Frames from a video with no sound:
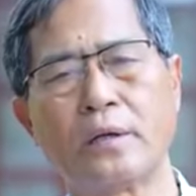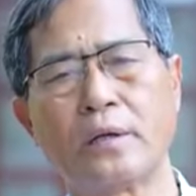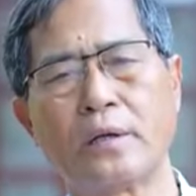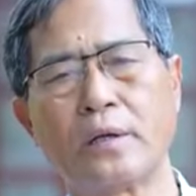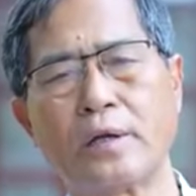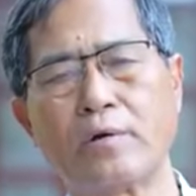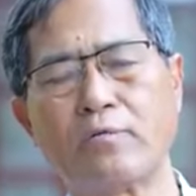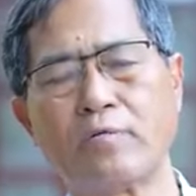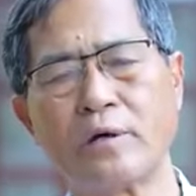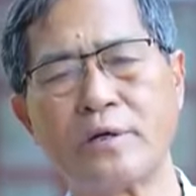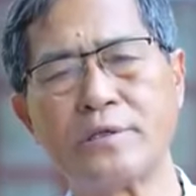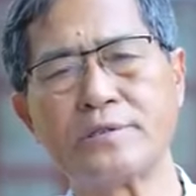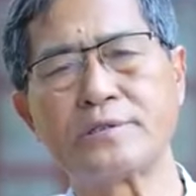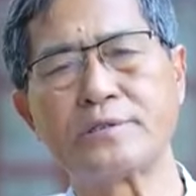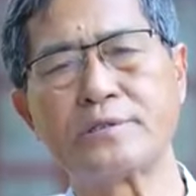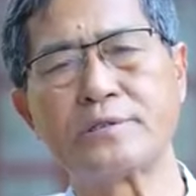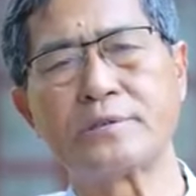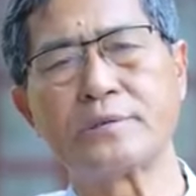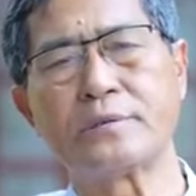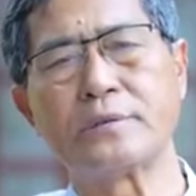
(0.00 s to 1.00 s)

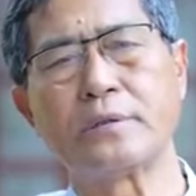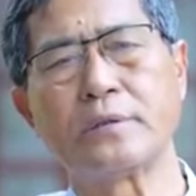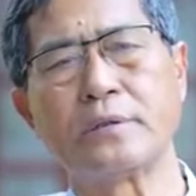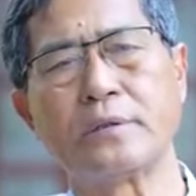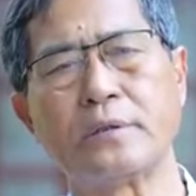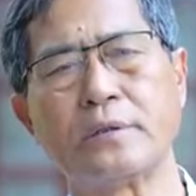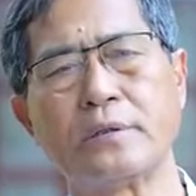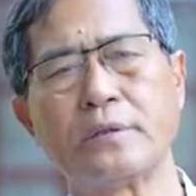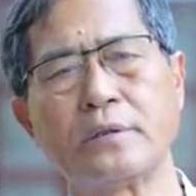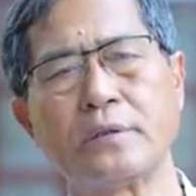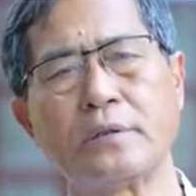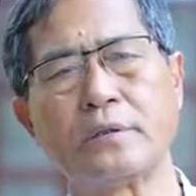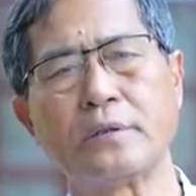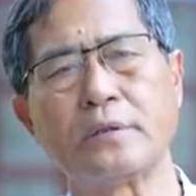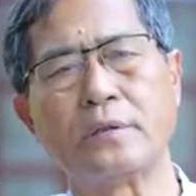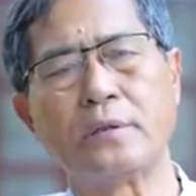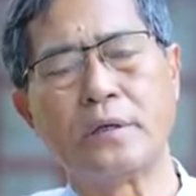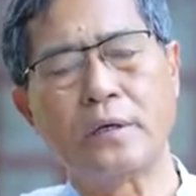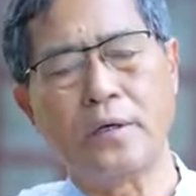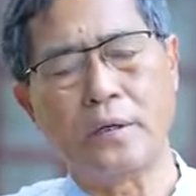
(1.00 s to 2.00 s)
Likewise,
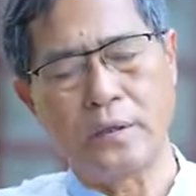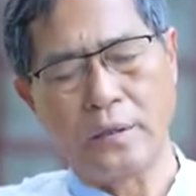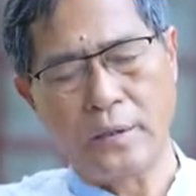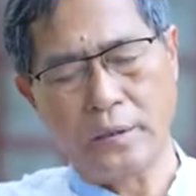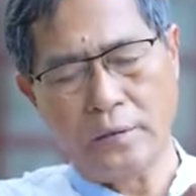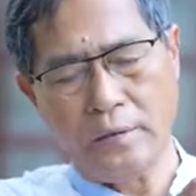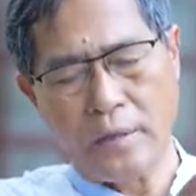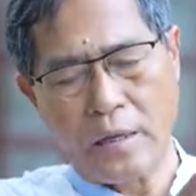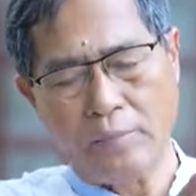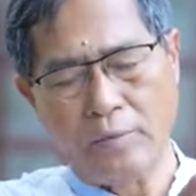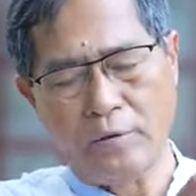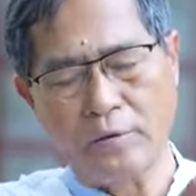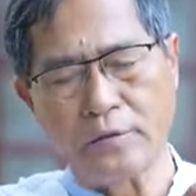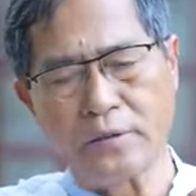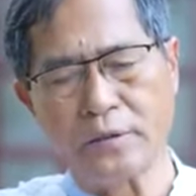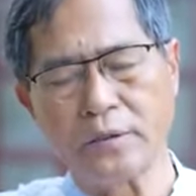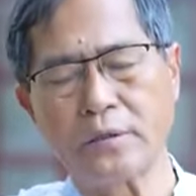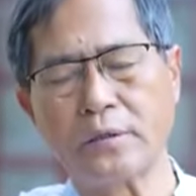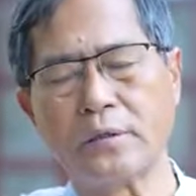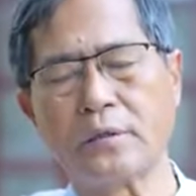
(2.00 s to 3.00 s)
among
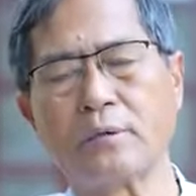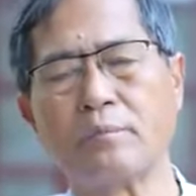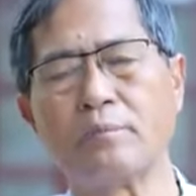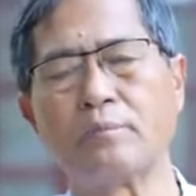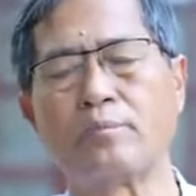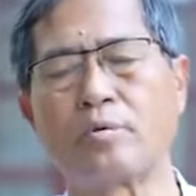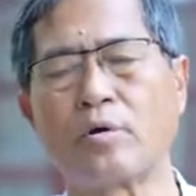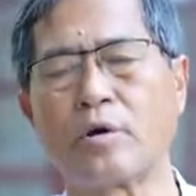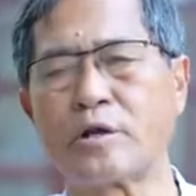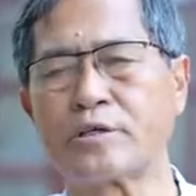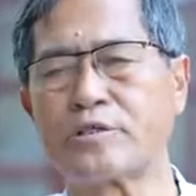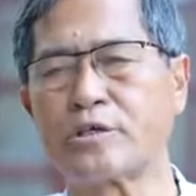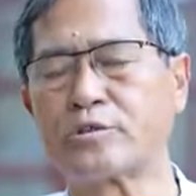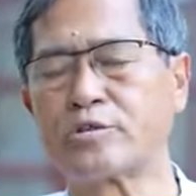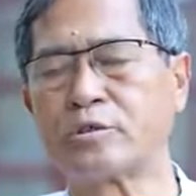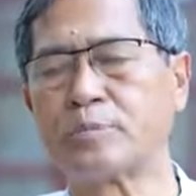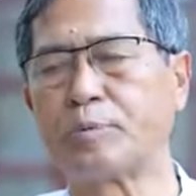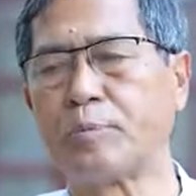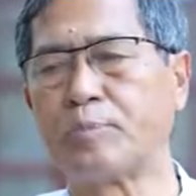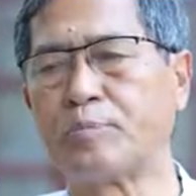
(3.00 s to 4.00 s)
the broader
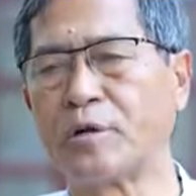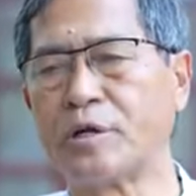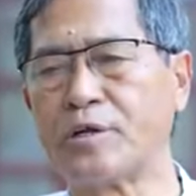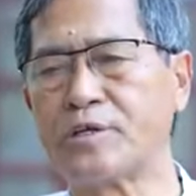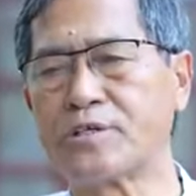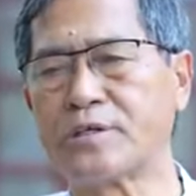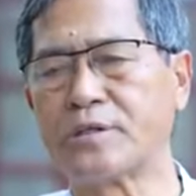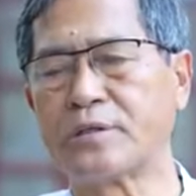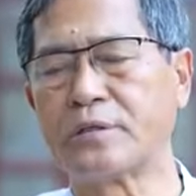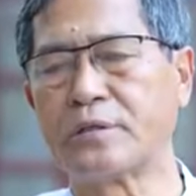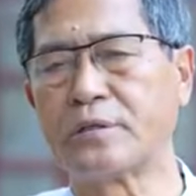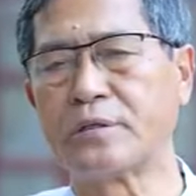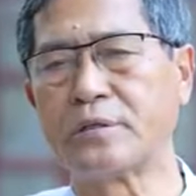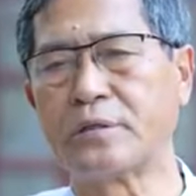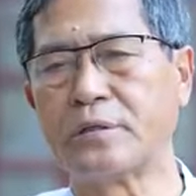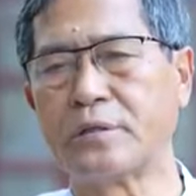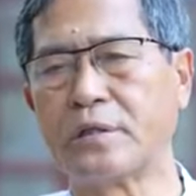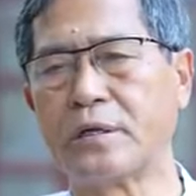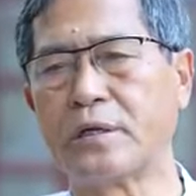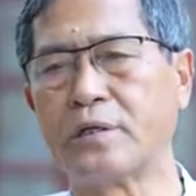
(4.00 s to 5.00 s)
section of population,
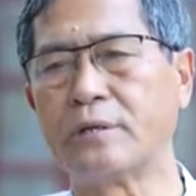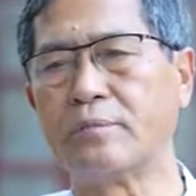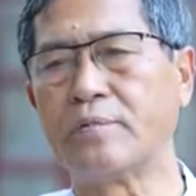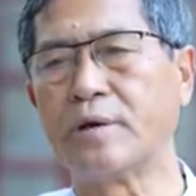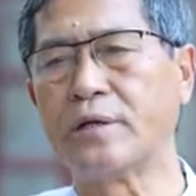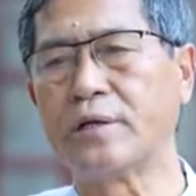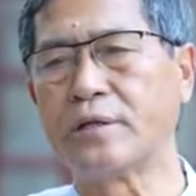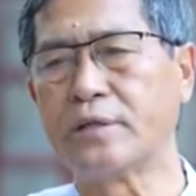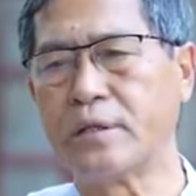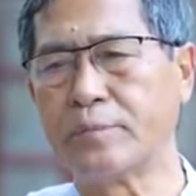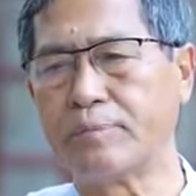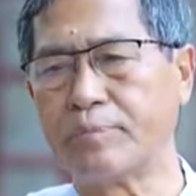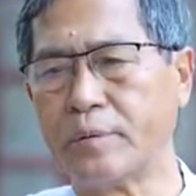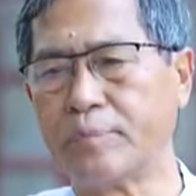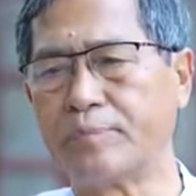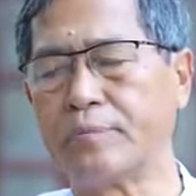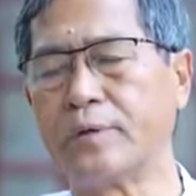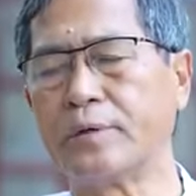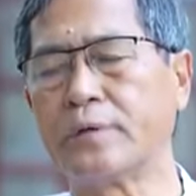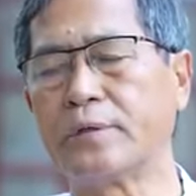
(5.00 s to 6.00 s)
they are dividing the
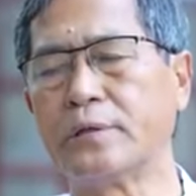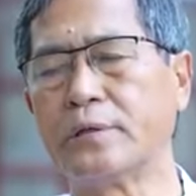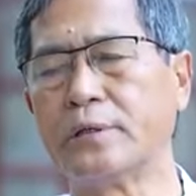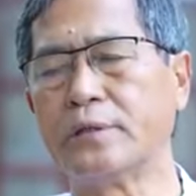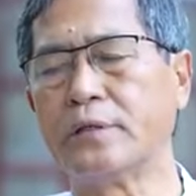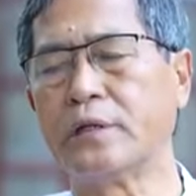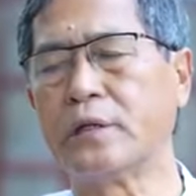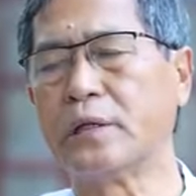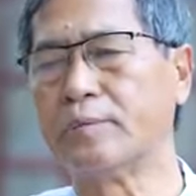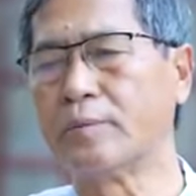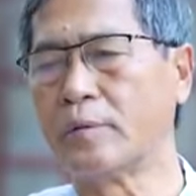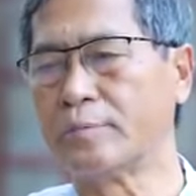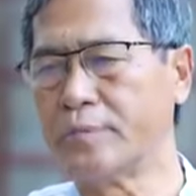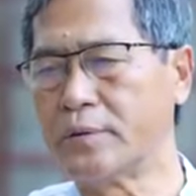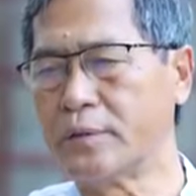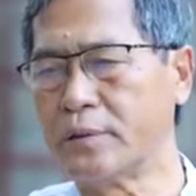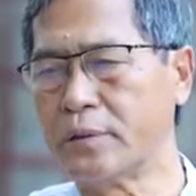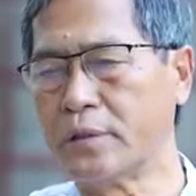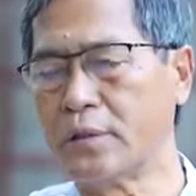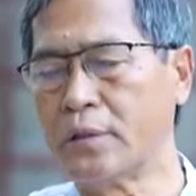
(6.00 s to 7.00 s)
people in the name of
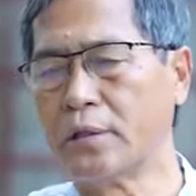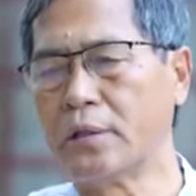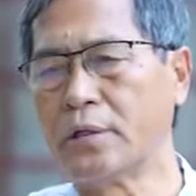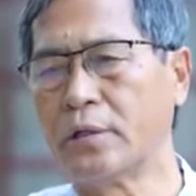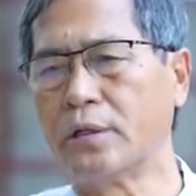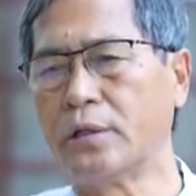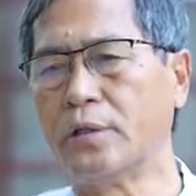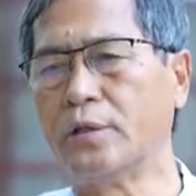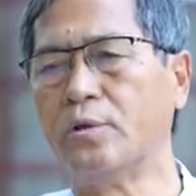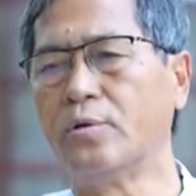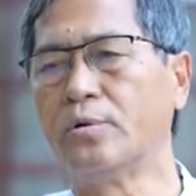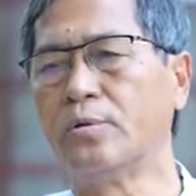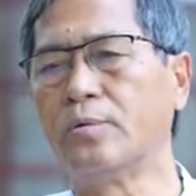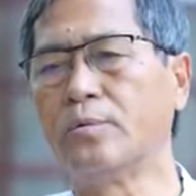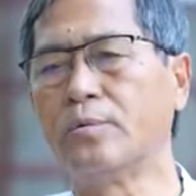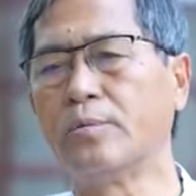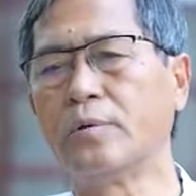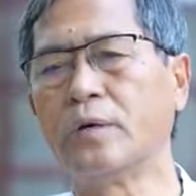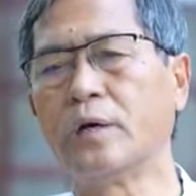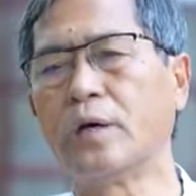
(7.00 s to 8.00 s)
the
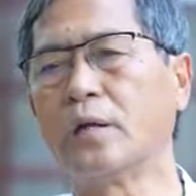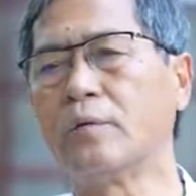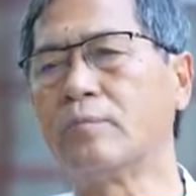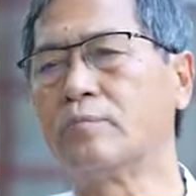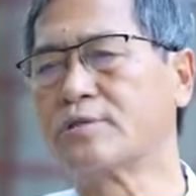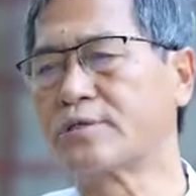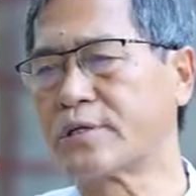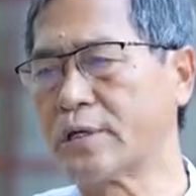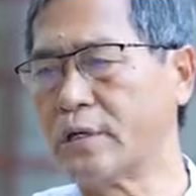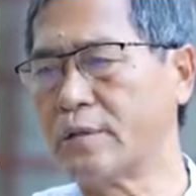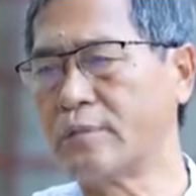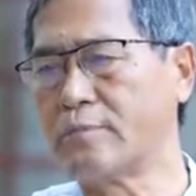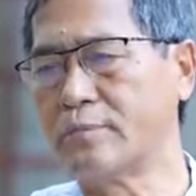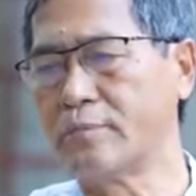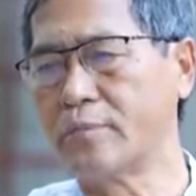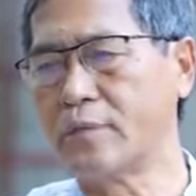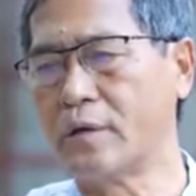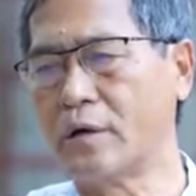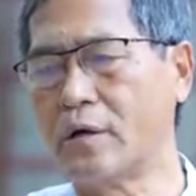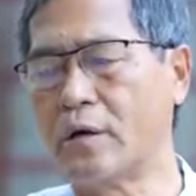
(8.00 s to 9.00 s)
Hindu and Muslim
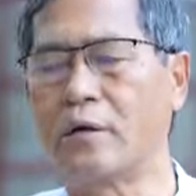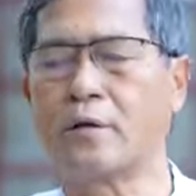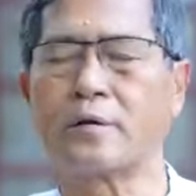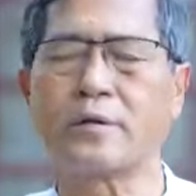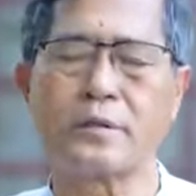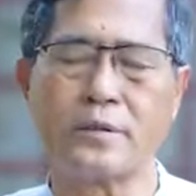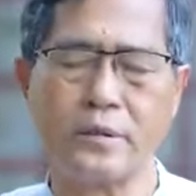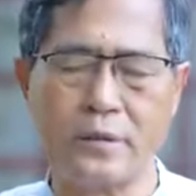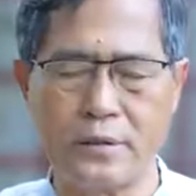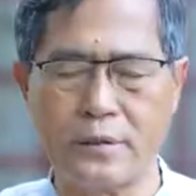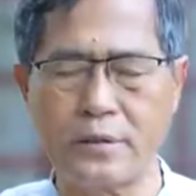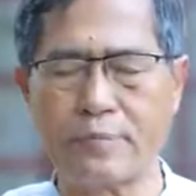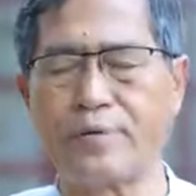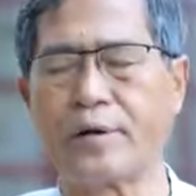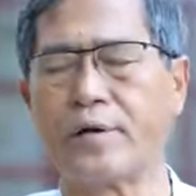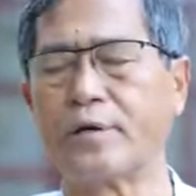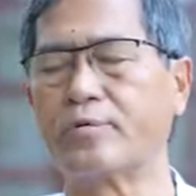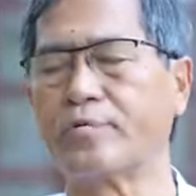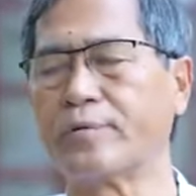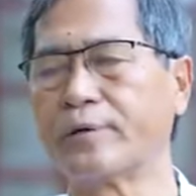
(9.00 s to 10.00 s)
or
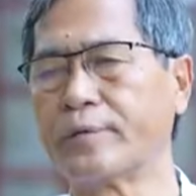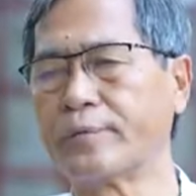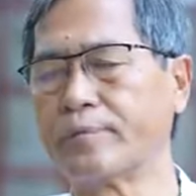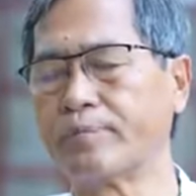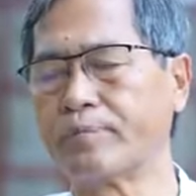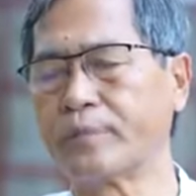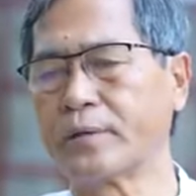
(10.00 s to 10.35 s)
different way.